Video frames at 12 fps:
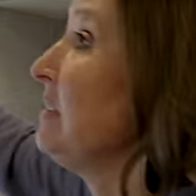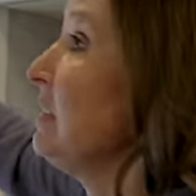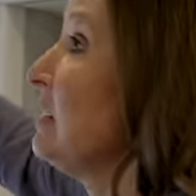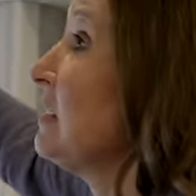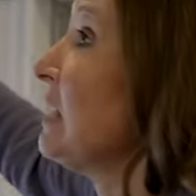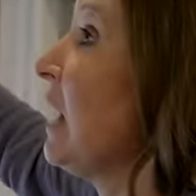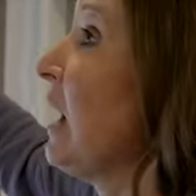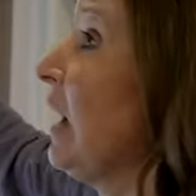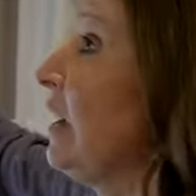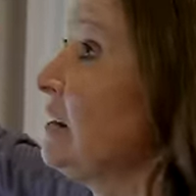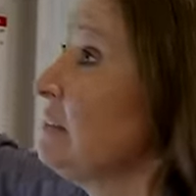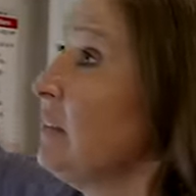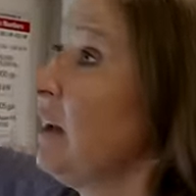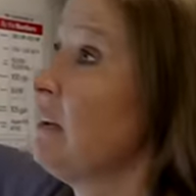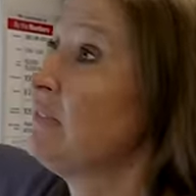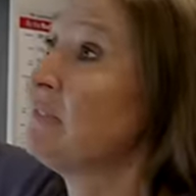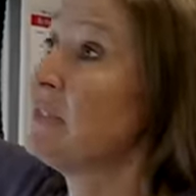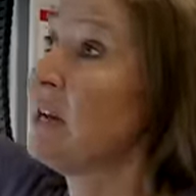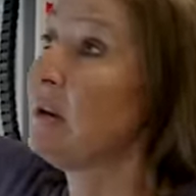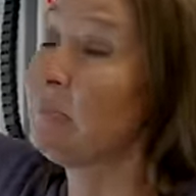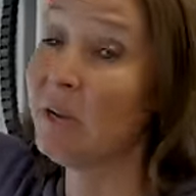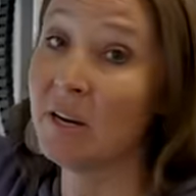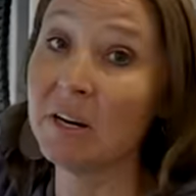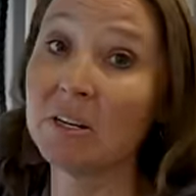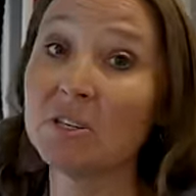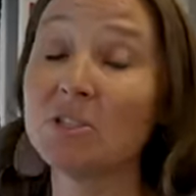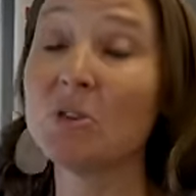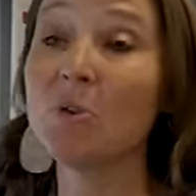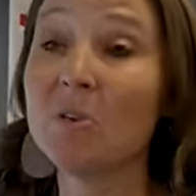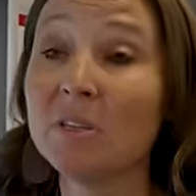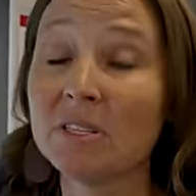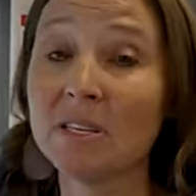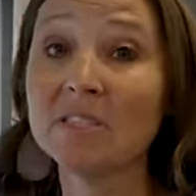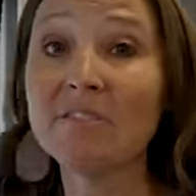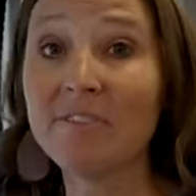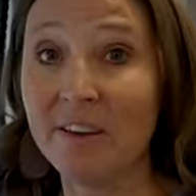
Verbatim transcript: provide valuable insights into various models and